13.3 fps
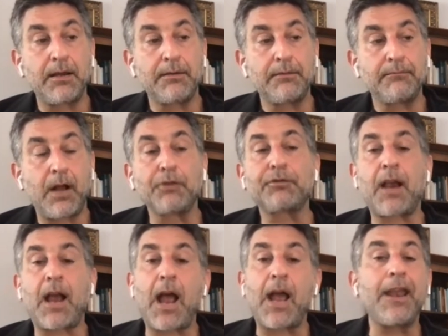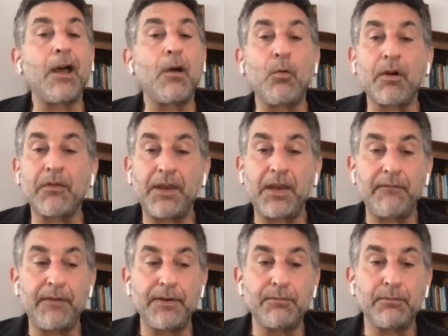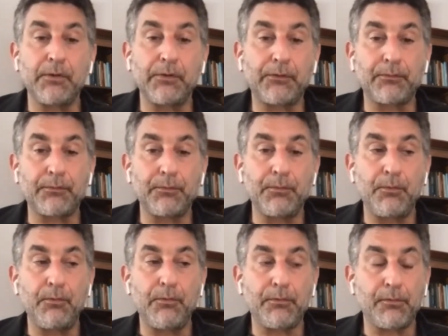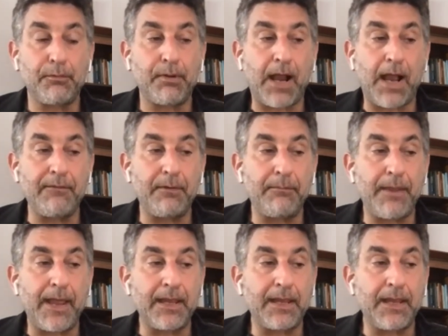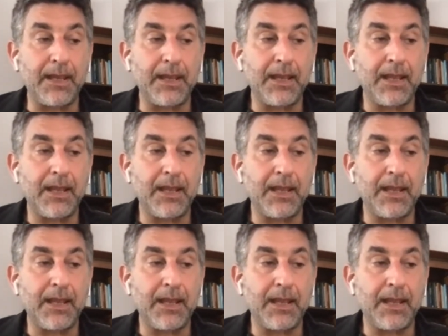ultra high net worth individuals through private banking.